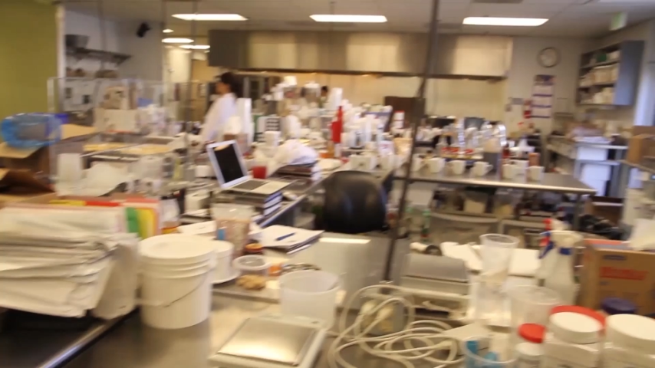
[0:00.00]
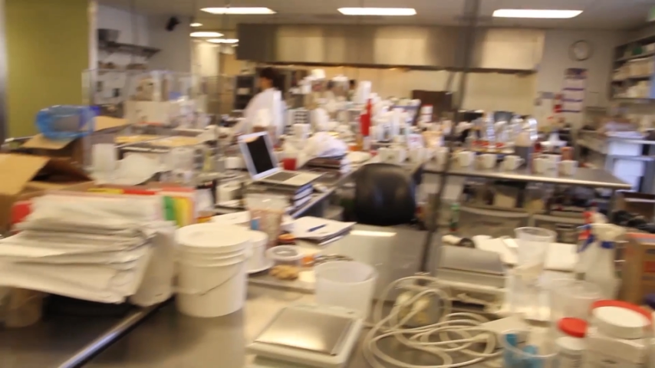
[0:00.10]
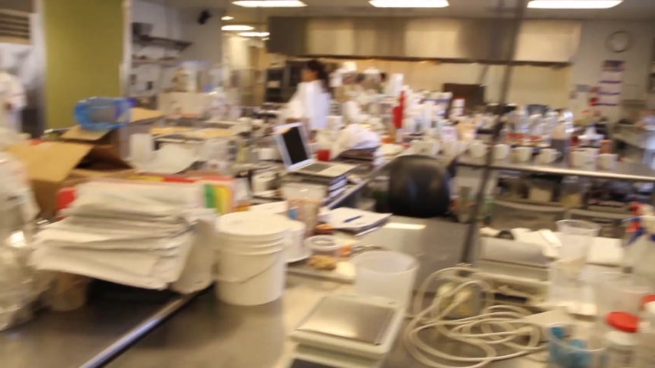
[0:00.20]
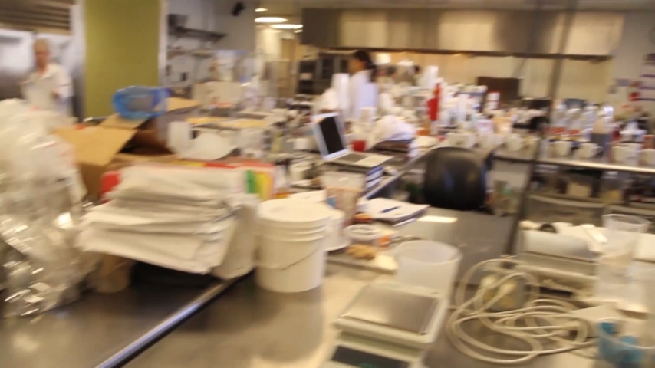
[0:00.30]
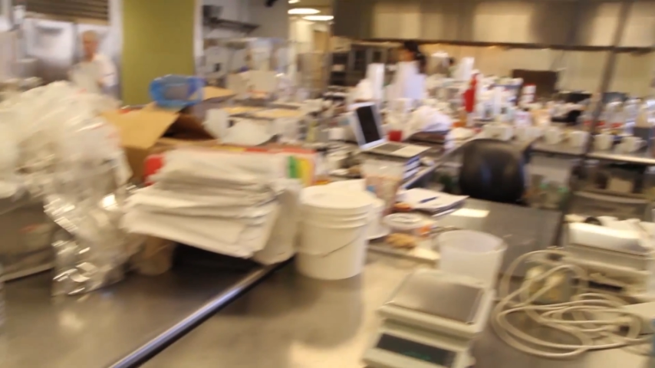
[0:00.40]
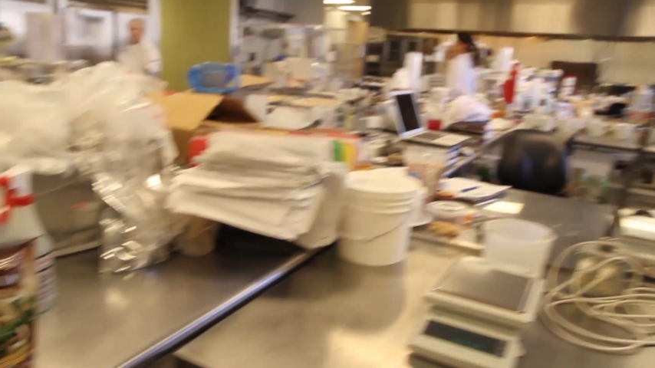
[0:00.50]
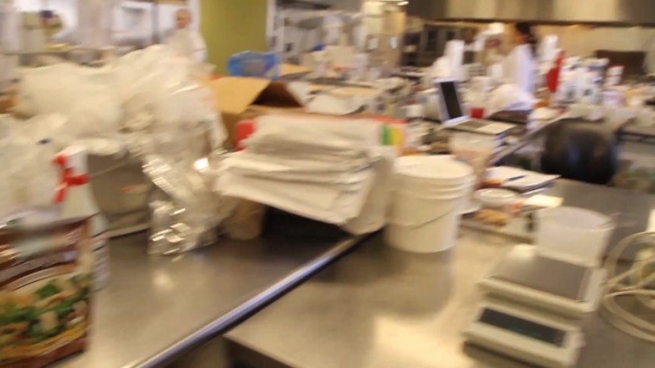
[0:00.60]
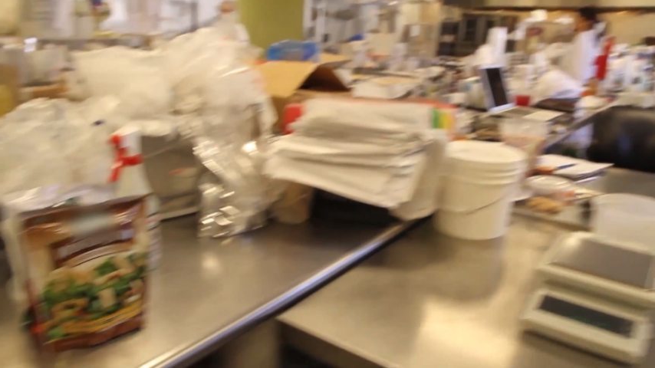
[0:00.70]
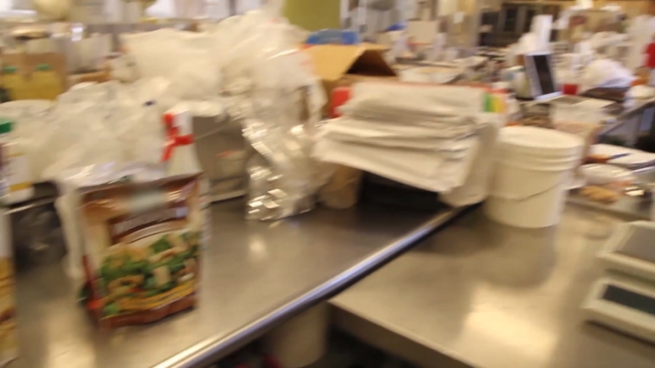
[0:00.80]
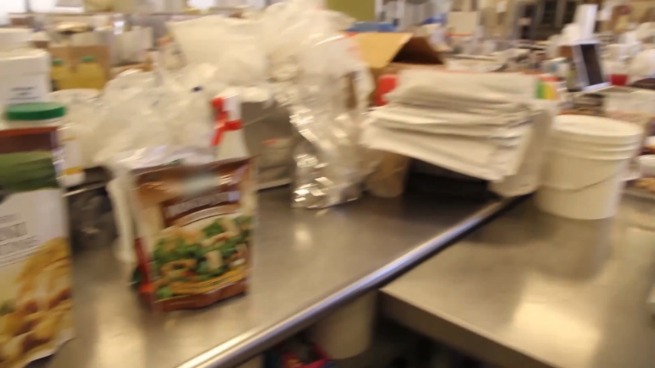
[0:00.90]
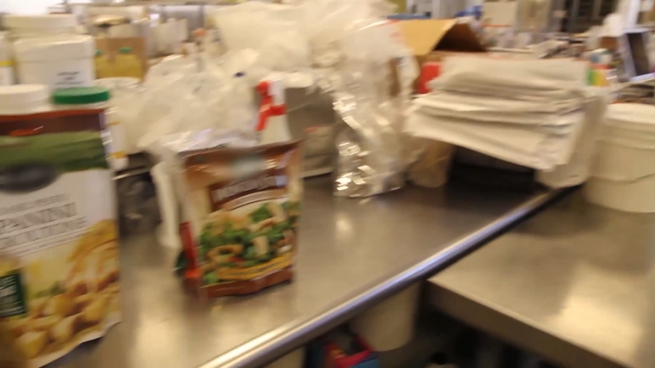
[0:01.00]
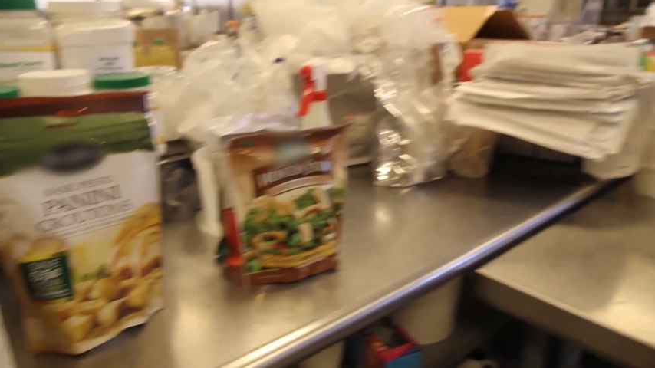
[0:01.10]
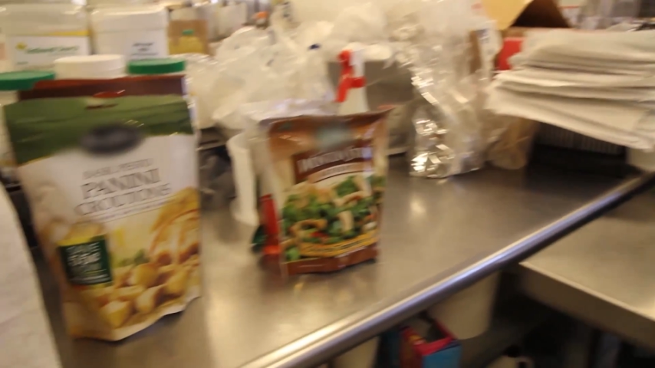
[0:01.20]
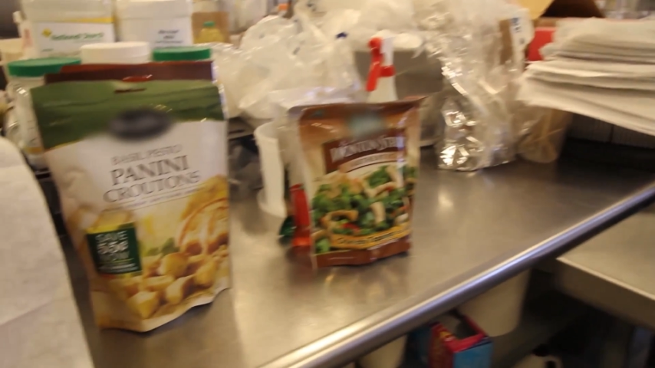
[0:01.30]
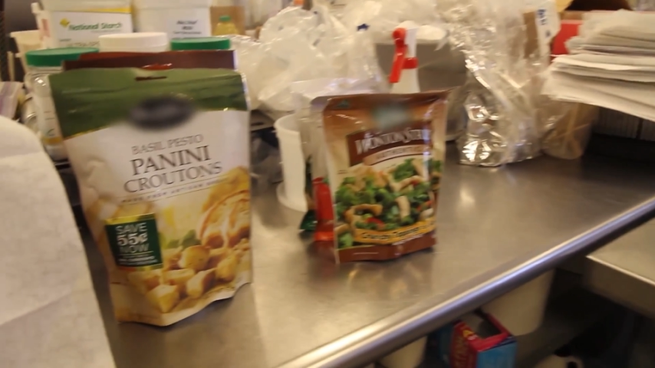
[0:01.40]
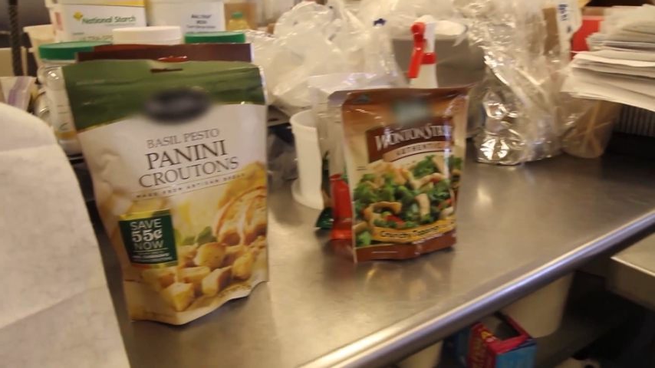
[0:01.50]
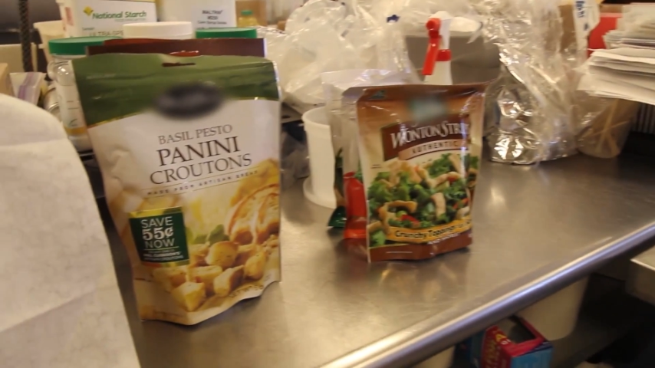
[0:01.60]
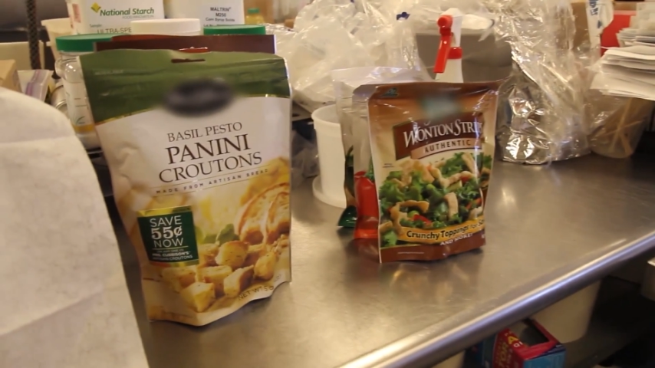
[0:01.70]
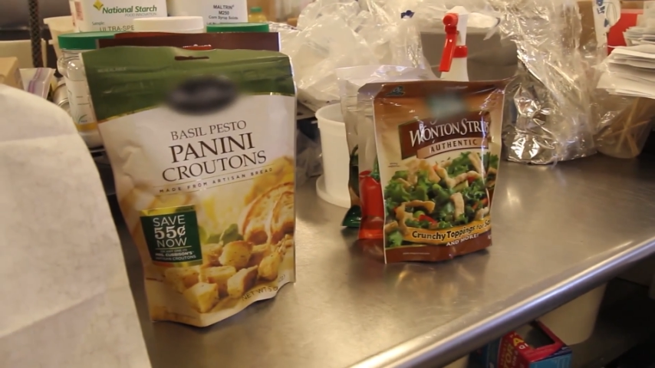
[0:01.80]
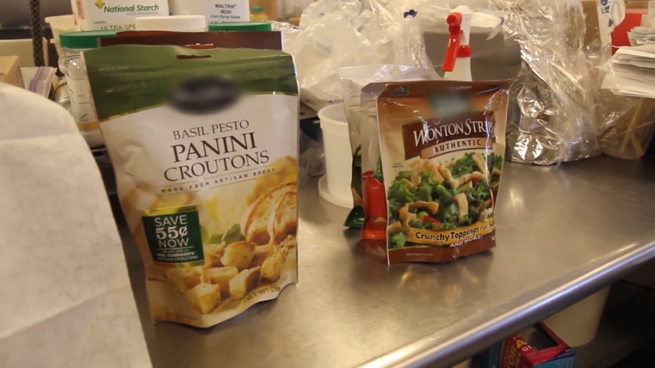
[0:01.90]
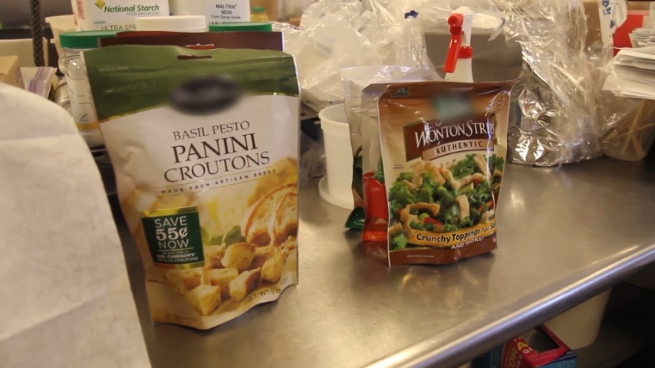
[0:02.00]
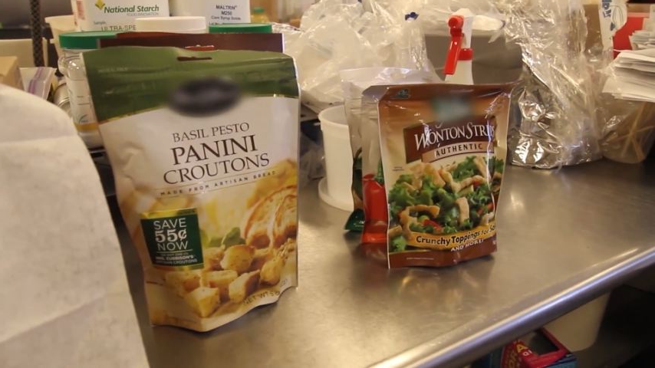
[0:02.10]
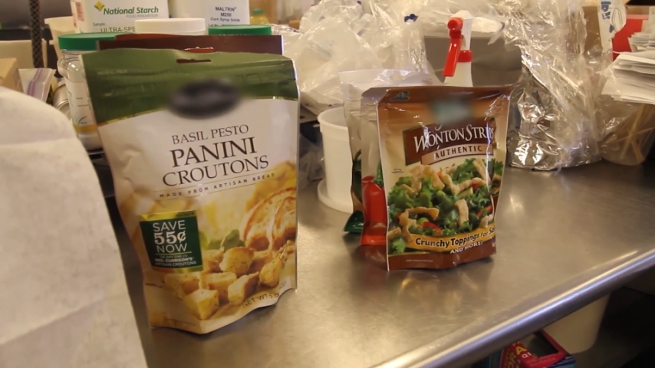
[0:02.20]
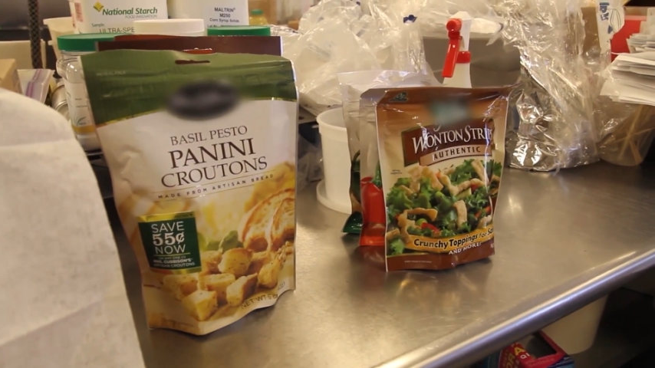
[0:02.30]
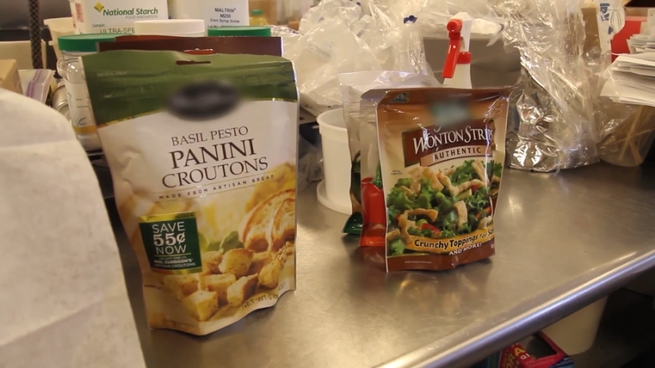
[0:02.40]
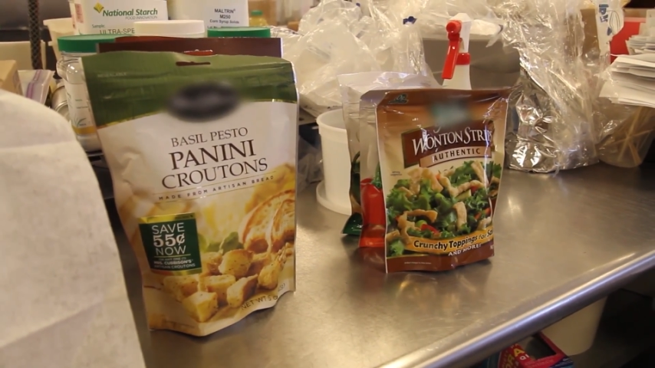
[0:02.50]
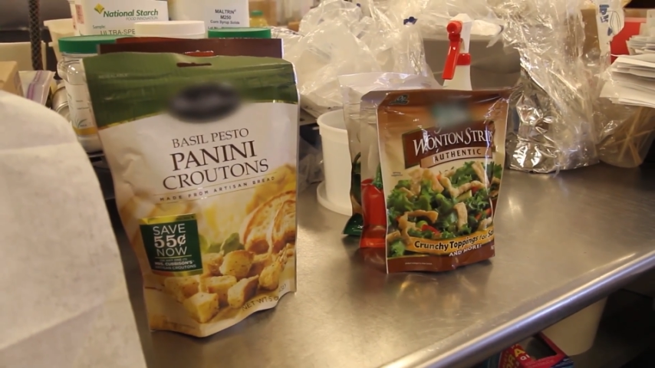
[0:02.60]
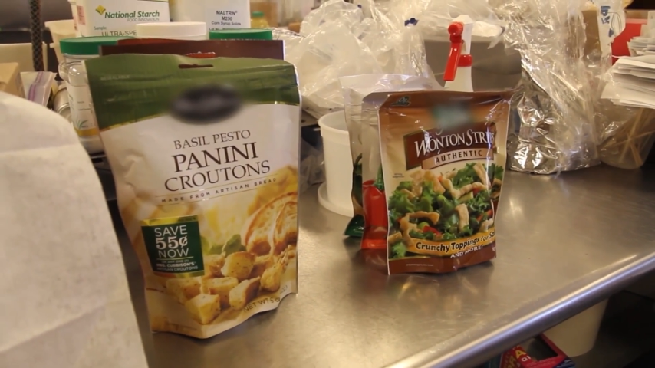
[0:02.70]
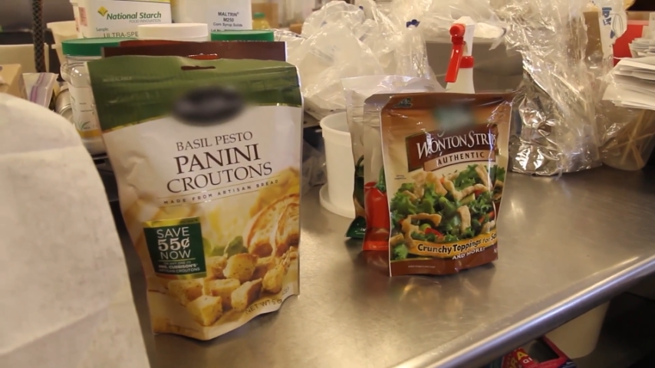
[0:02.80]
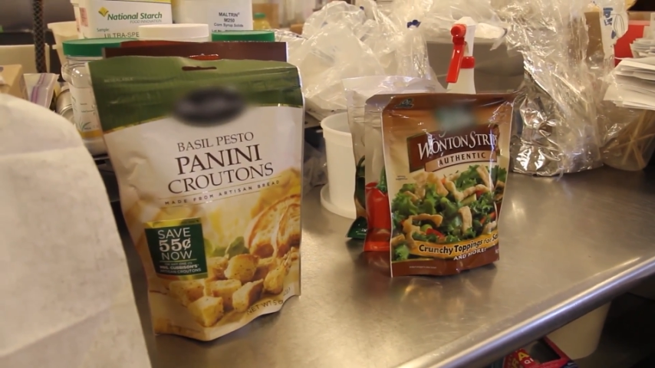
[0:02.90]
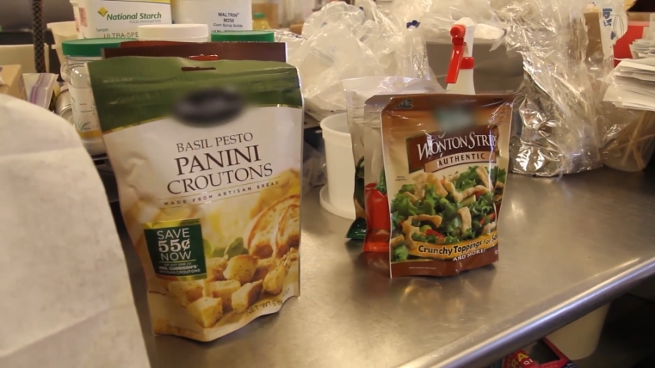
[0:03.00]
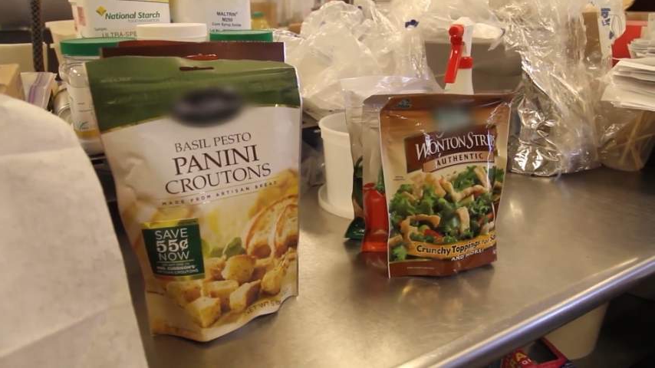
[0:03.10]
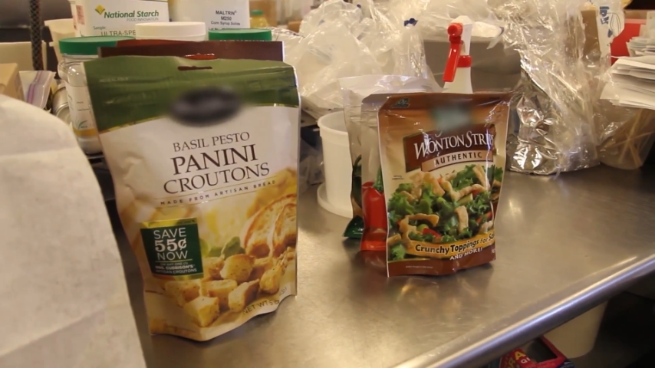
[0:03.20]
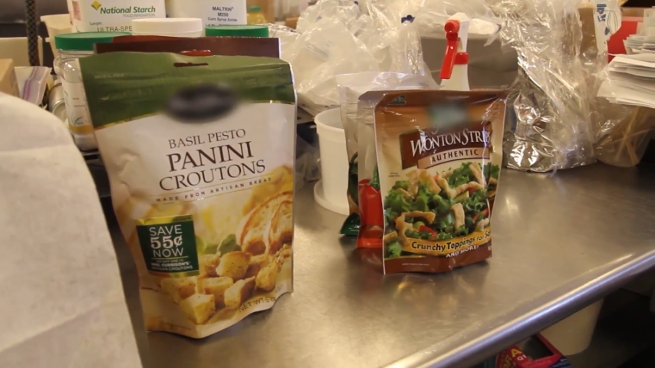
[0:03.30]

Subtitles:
(no speaker visible)